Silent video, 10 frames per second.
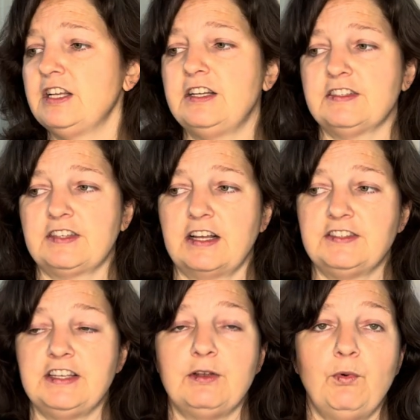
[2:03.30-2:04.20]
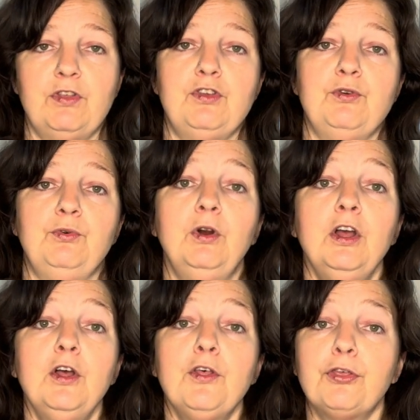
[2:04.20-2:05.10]
discussing with you
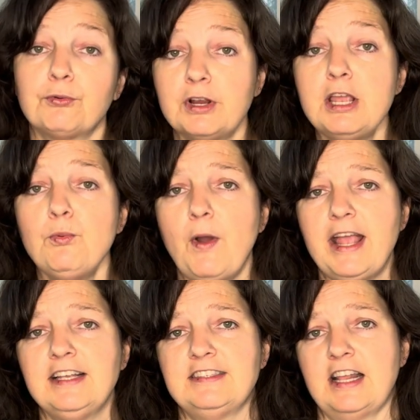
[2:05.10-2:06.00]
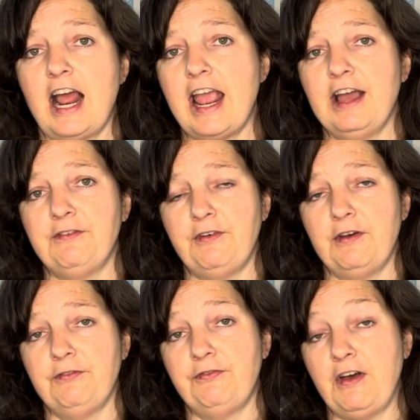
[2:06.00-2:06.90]
3 ways that I
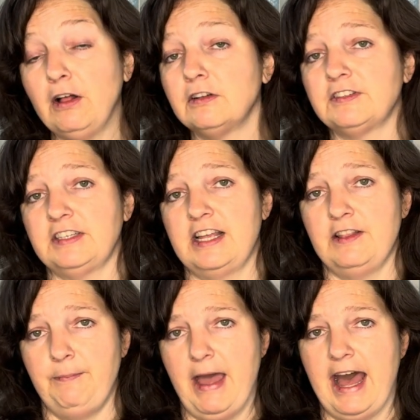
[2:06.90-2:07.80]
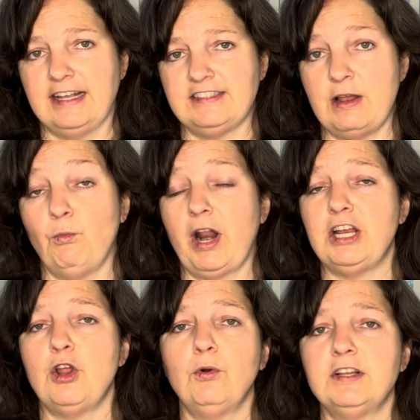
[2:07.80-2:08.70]
have felt in the past and what I
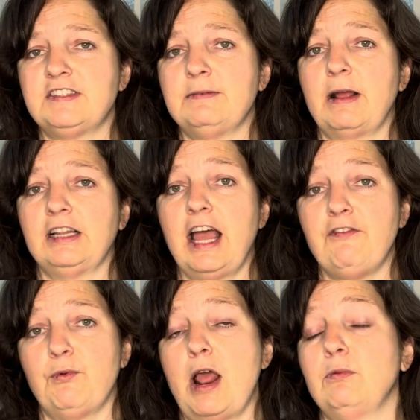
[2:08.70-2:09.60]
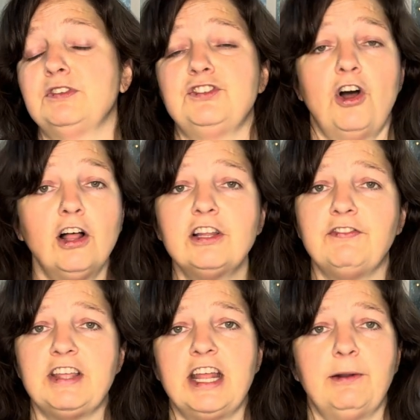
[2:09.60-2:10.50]
noticed in my life when I was not
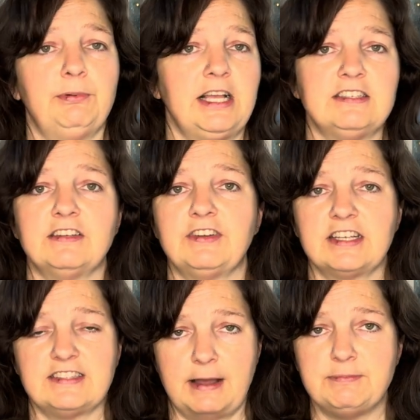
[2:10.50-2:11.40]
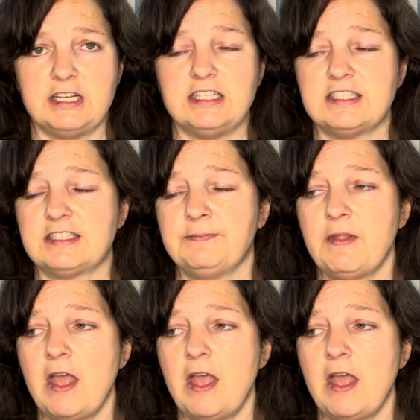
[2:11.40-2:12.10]
living in a place of acceptance.